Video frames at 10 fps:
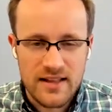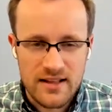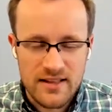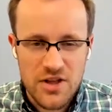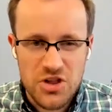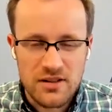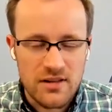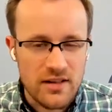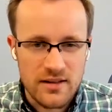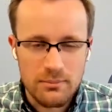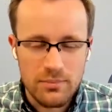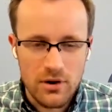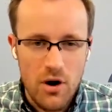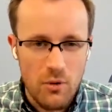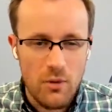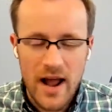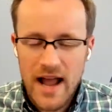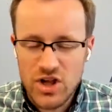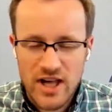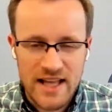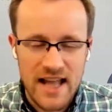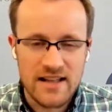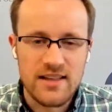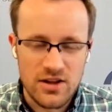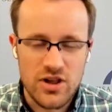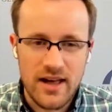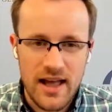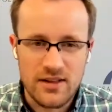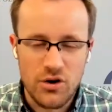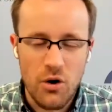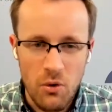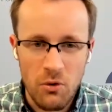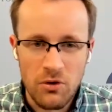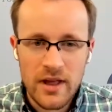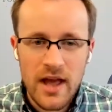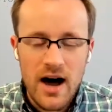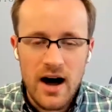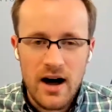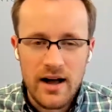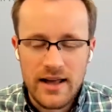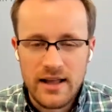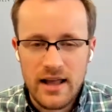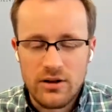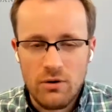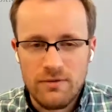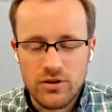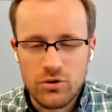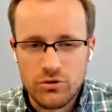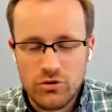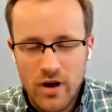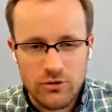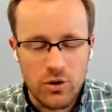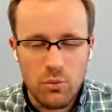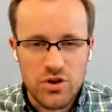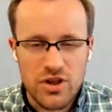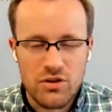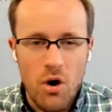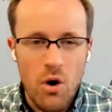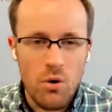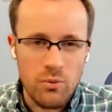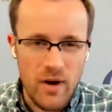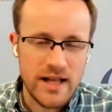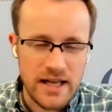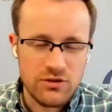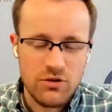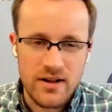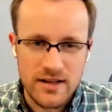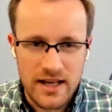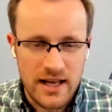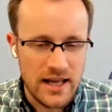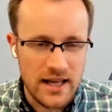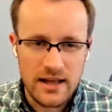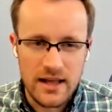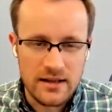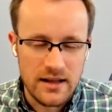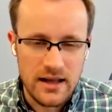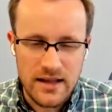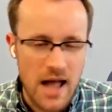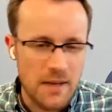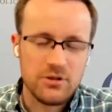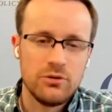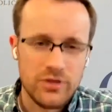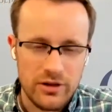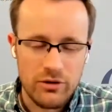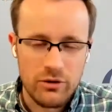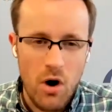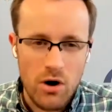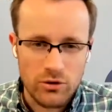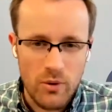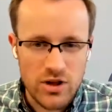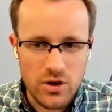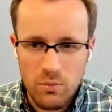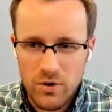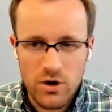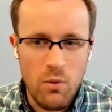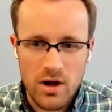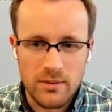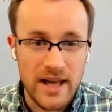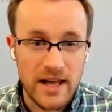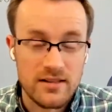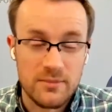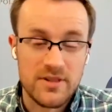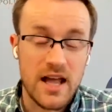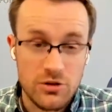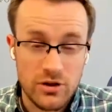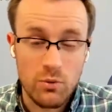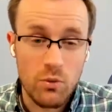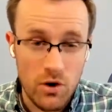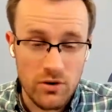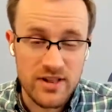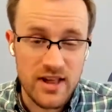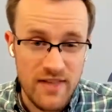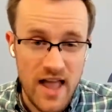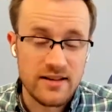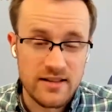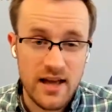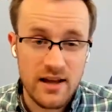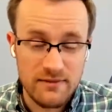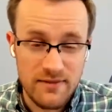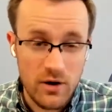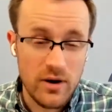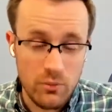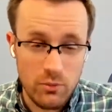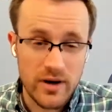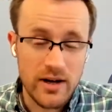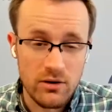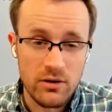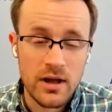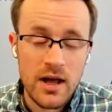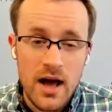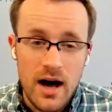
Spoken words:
extension doesn't blow a gigantic hole in our fiscal trajectory, which is already trending in absolutely the wrong direction. We don't want to make it substantially worse, and that is a very real